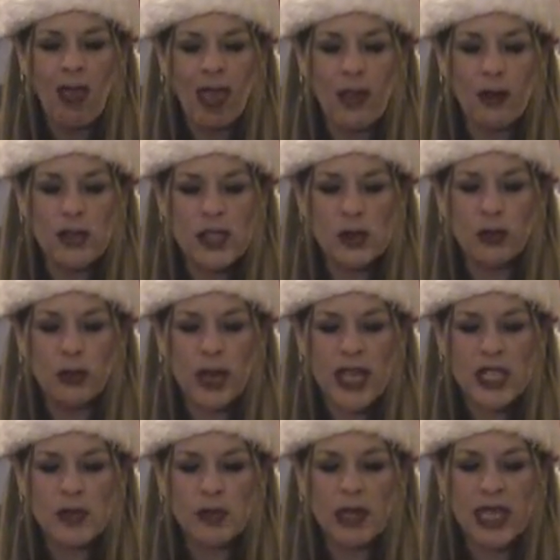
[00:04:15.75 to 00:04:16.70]
There was a
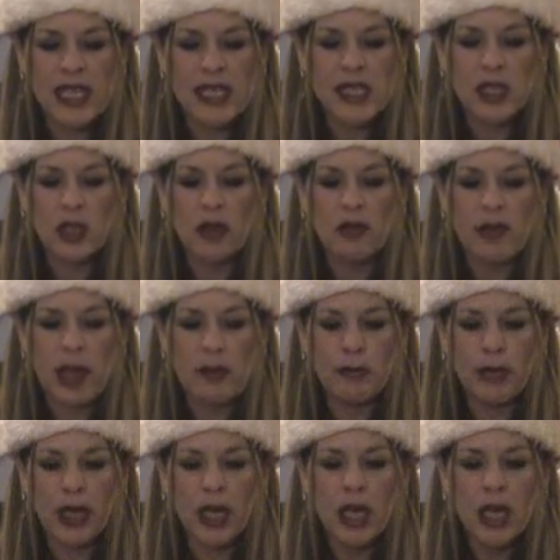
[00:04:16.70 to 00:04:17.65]
press release in
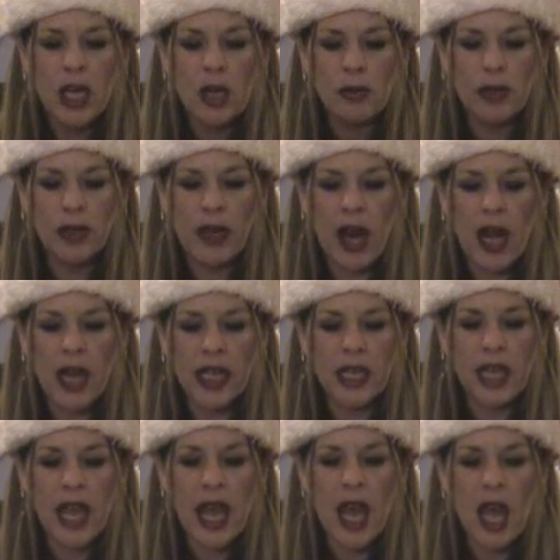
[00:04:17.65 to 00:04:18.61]
November
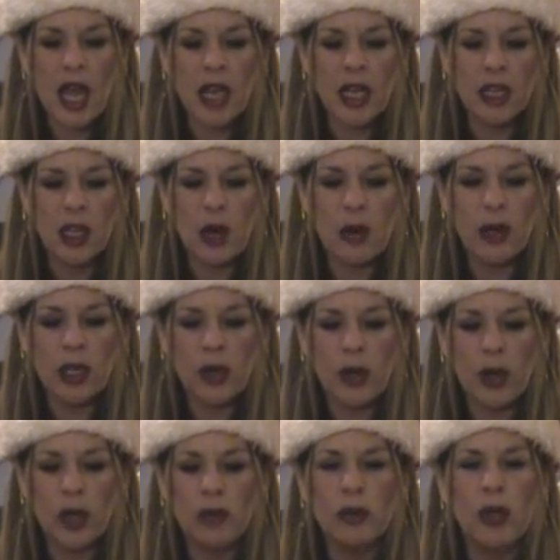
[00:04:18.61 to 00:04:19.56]
regarding a lower
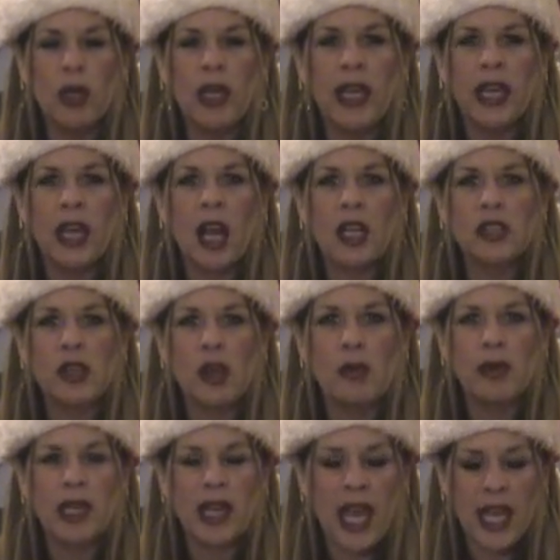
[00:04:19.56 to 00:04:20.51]
court ruling on
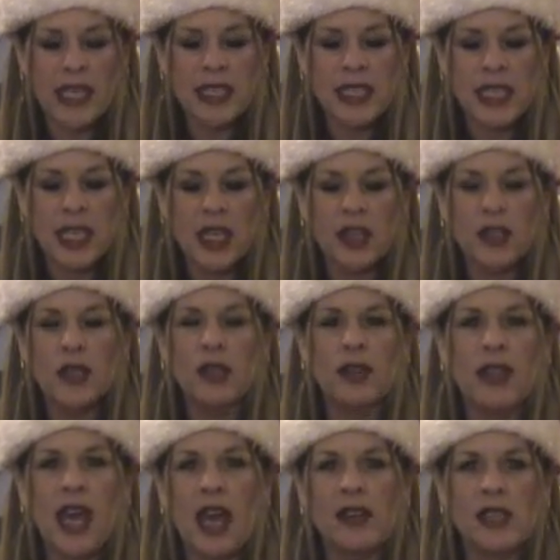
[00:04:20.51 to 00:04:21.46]
October 19th,
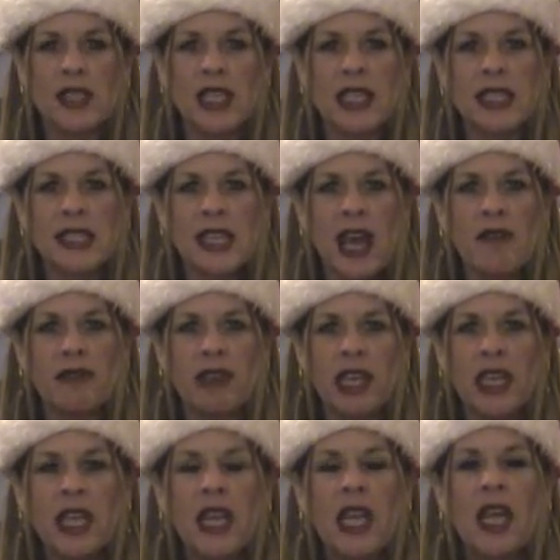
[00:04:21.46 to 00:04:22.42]

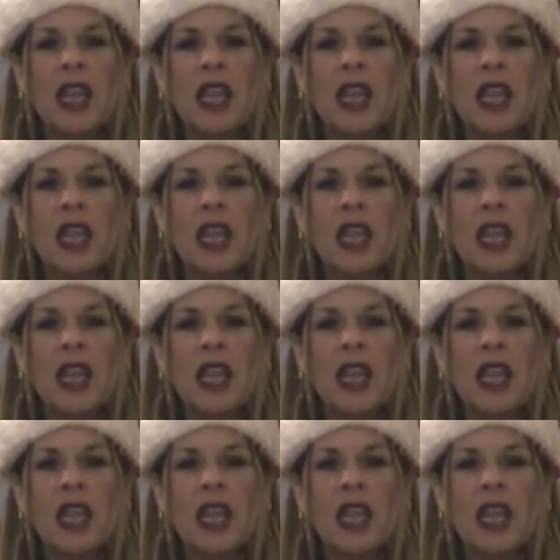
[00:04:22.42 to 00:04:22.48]
2007